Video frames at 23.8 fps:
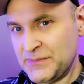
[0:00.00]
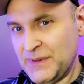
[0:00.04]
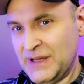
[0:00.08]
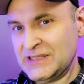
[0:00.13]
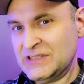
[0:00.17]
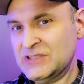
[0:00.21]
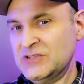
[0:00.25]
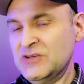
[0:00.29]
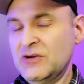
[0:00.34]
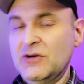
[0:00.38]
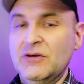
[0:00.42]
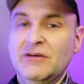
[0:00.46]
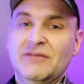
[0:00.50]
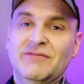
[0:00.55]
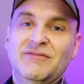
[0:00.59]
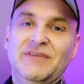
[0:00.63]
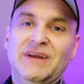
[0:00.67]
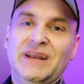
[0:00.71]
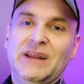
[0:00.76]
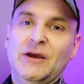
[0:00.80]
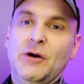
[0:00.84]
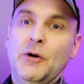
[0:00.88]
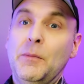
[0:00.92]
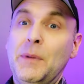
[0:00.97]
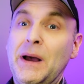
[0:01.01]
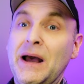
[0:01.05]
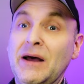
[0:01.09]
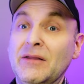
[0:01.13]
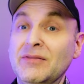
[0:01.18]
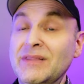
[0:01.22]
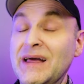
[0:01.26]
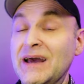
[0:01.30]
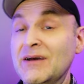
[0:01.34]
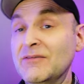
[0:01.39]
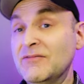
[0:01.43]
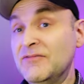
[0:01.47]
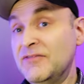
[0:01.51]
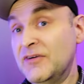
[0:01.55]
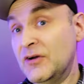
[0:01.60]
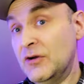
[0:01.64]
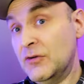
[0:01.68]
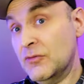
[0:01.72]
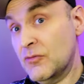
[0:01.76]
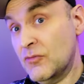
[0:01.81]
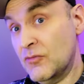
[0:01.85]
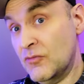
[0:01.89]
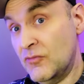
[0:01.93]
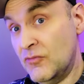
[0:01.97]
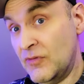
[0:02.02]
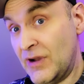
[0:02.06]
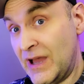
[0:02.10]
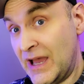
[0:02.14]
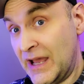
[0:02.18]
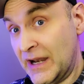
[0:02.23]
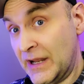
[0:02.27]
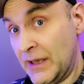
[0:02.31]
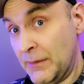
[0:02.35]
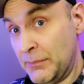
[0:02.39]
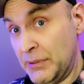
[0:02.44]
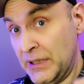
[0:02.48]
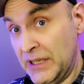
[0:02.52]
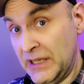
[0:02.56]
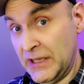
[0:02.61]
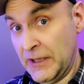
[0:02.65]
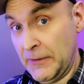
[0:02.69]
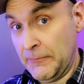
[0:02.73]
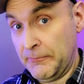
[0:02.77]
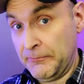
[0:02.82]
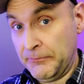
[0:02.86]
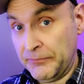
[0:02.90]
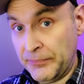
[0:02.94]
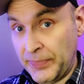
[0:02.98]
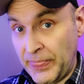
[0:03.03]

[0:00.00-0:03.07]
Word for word: my short video about that phone right up here.